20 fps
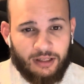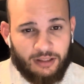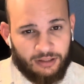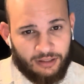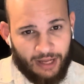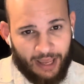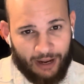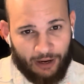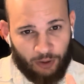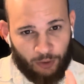
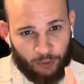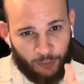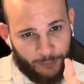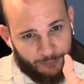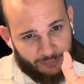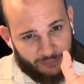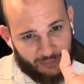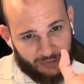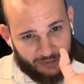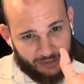Now,
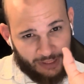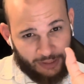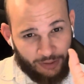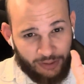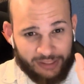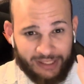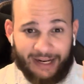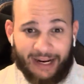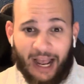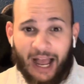
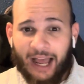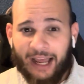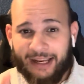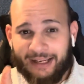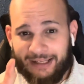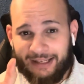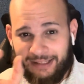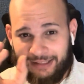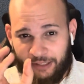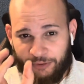there's AI
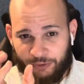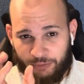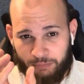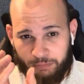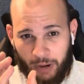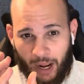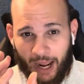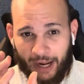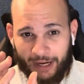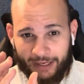and there's
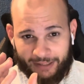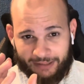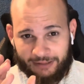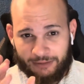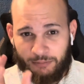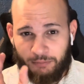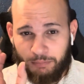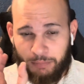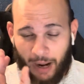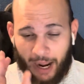
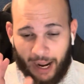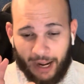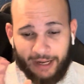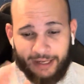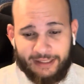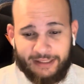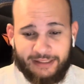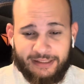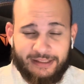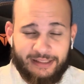bias.
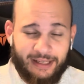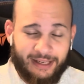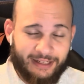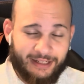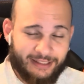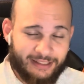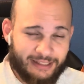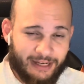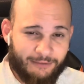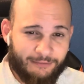Bias, in
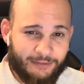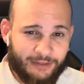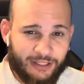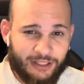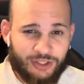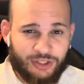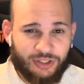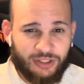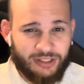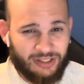its
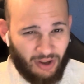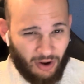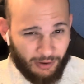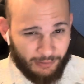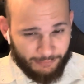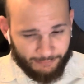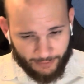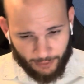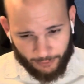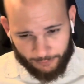definition, is
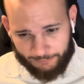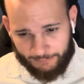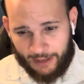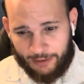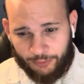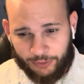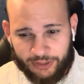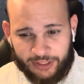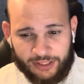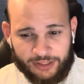unfair
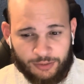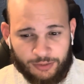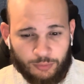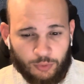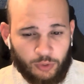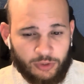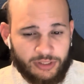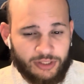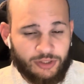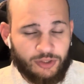favoritism
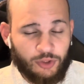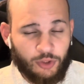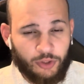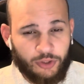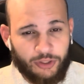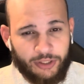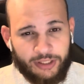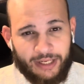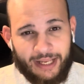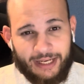towards a
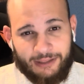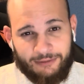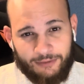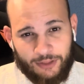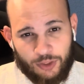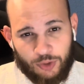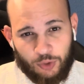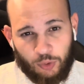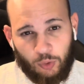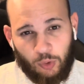certain
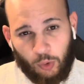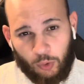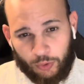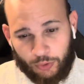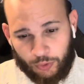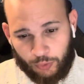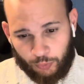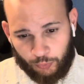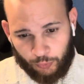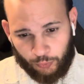individual or
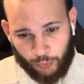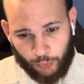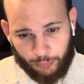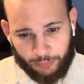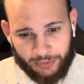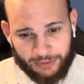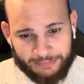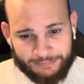group.